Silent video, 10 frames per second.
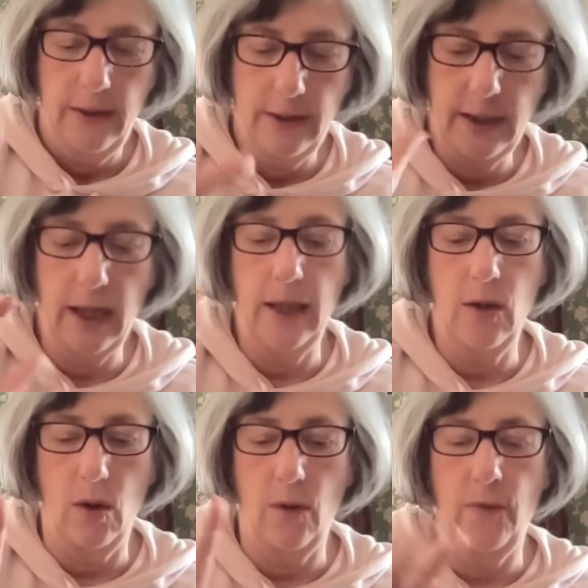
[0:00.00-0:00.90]
take
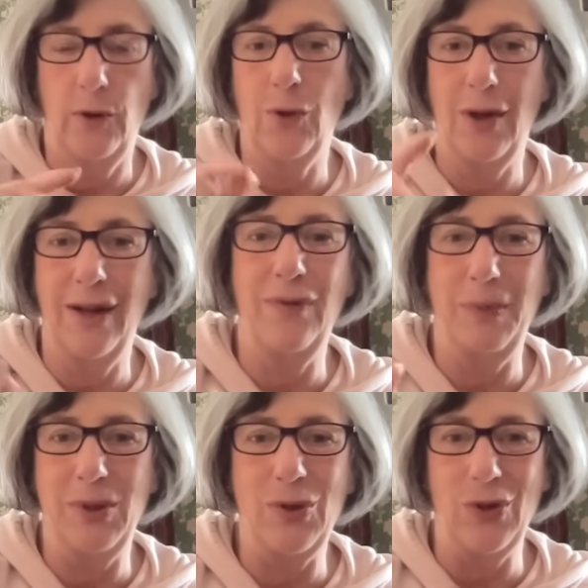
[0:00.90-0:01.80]
off, and you're going to have to
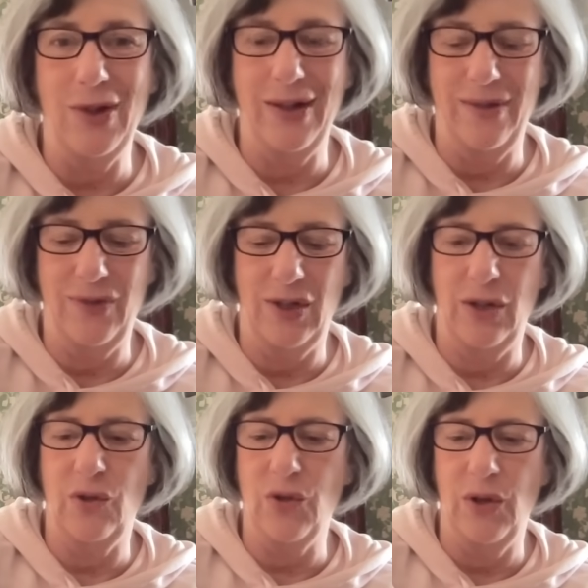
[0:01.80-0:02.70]
be strong enough to
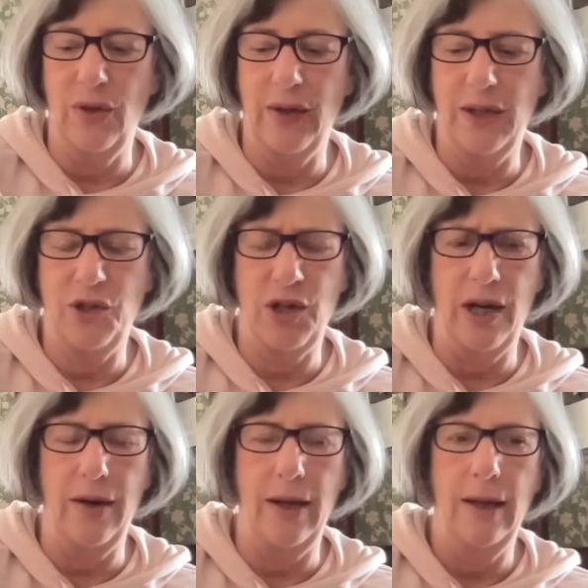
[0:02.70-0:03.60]
control that
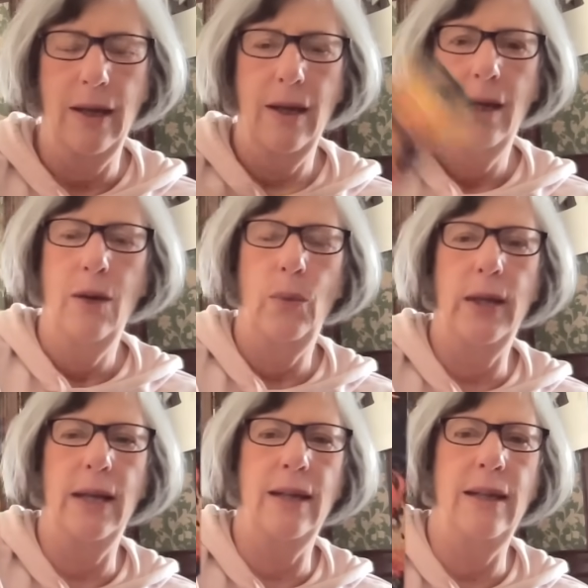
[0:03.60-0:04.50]
chariot. We
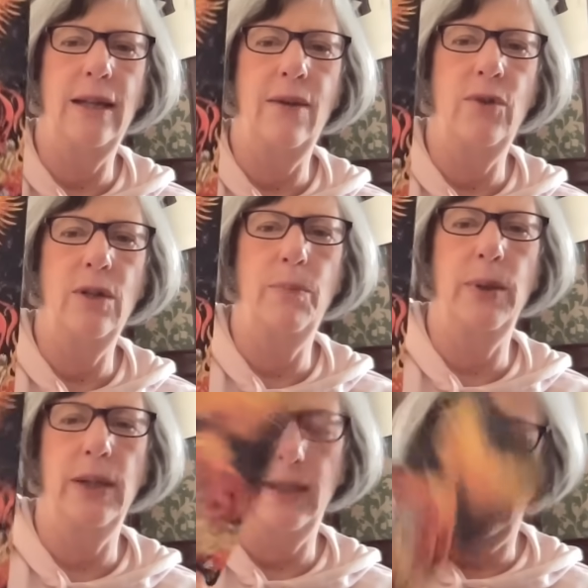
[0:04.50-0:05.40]
get an
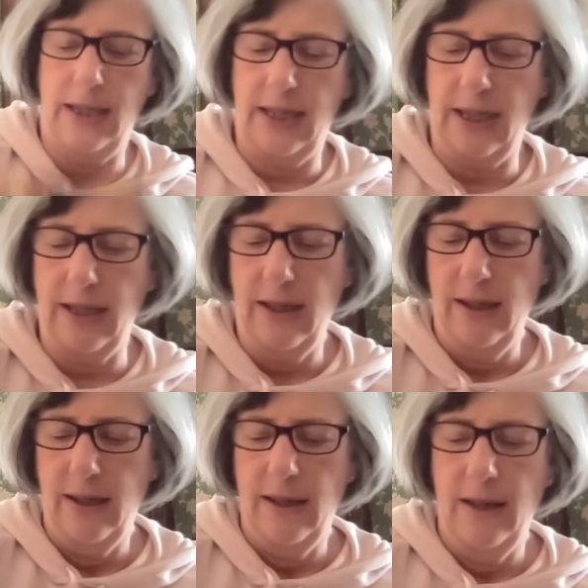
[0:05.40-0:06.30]
inevitability here,
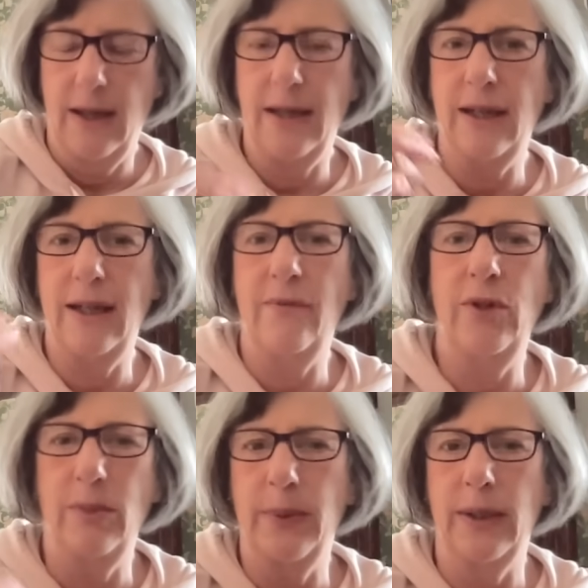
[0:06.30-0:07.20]
an
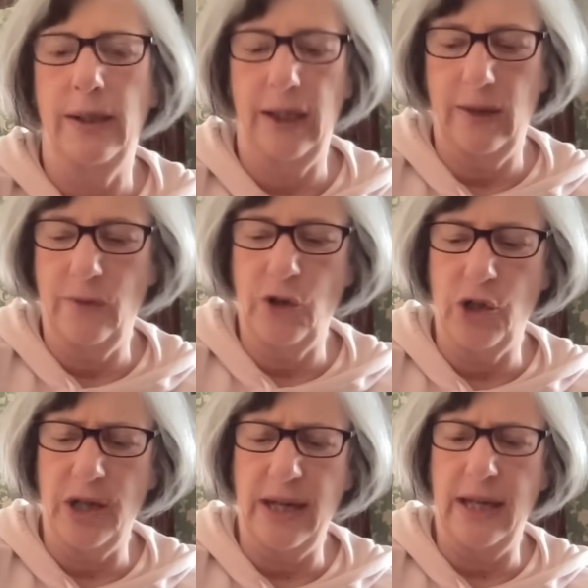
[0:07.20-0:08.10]
inevitability of
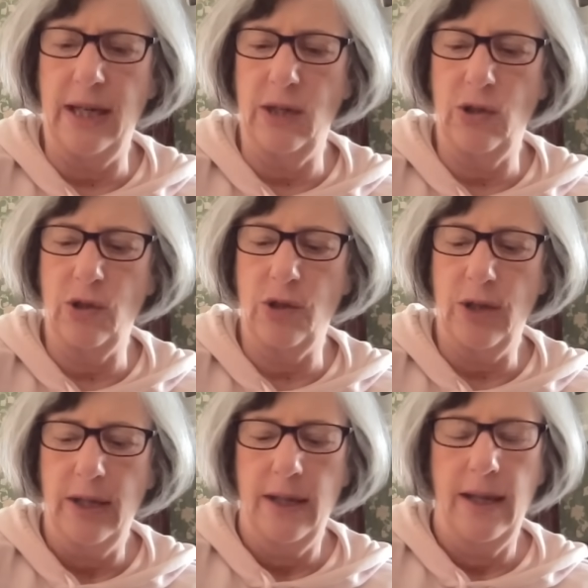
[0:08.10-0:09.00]
change.
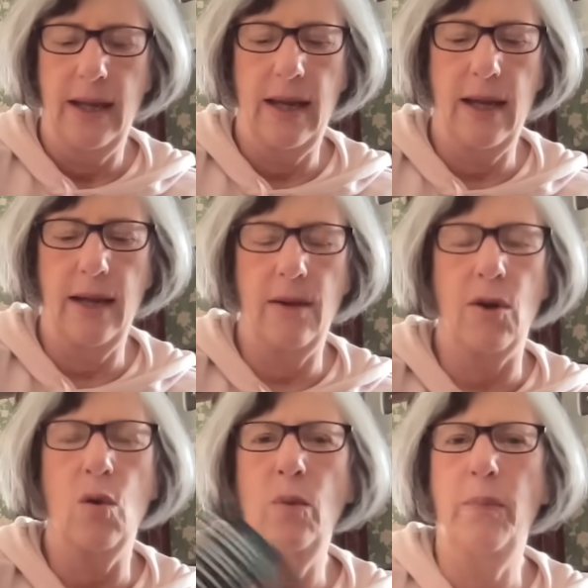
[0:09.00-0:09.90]
And it
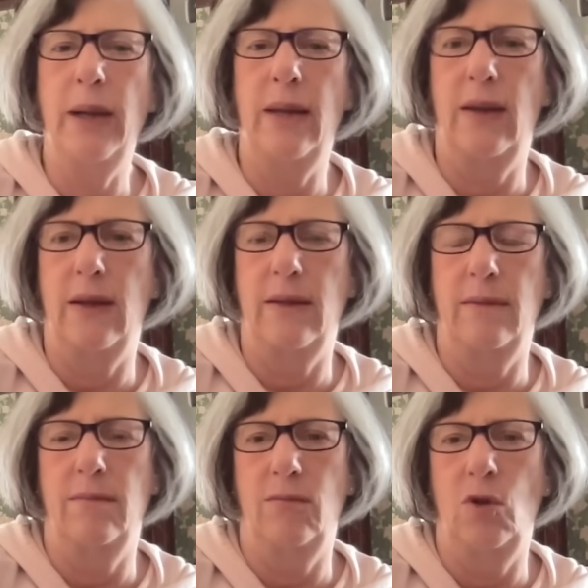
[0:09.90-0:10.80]
could be that
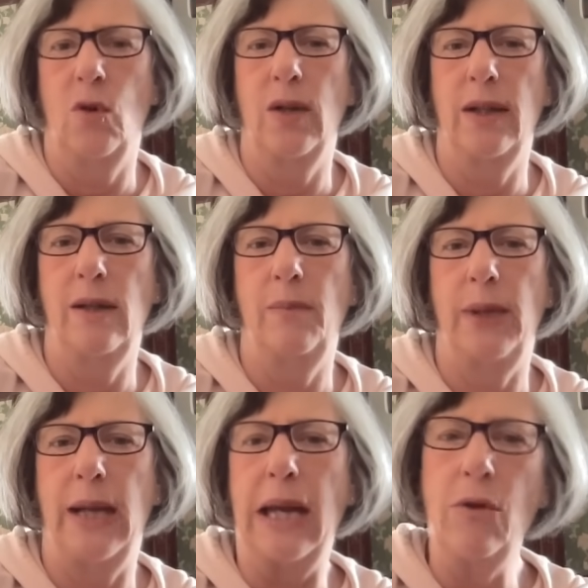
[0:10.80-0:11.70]
you're a little
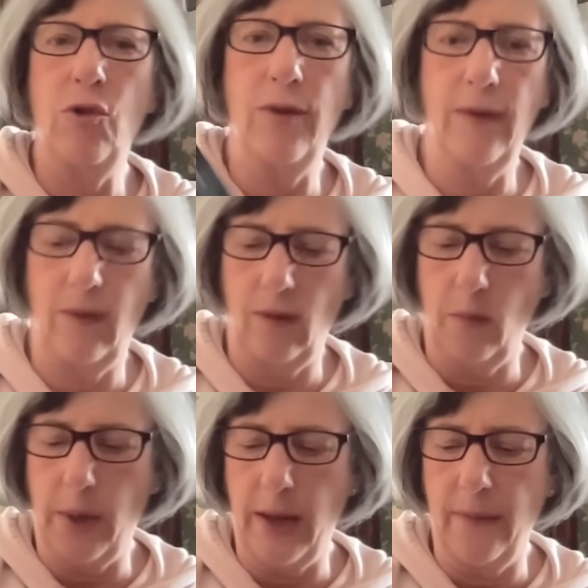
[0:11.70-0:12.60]
bit anxious
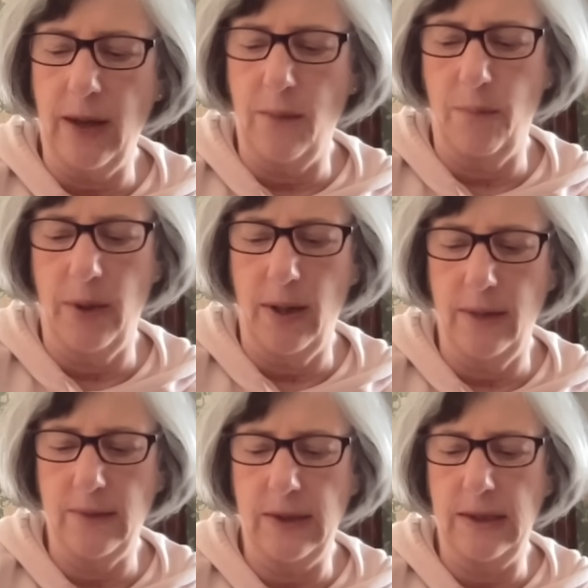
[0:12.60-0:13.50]
about that,
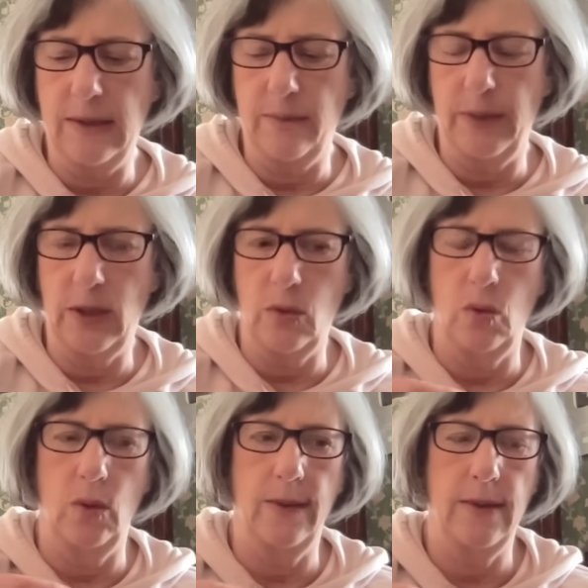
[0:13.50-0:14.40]
Pisces,
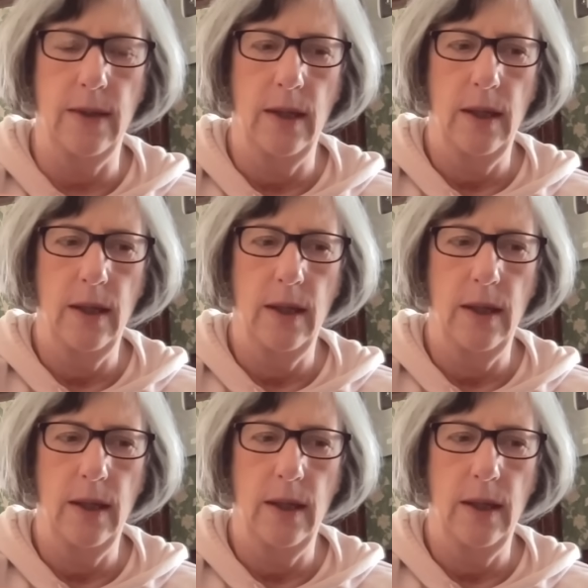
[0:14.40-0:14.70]
because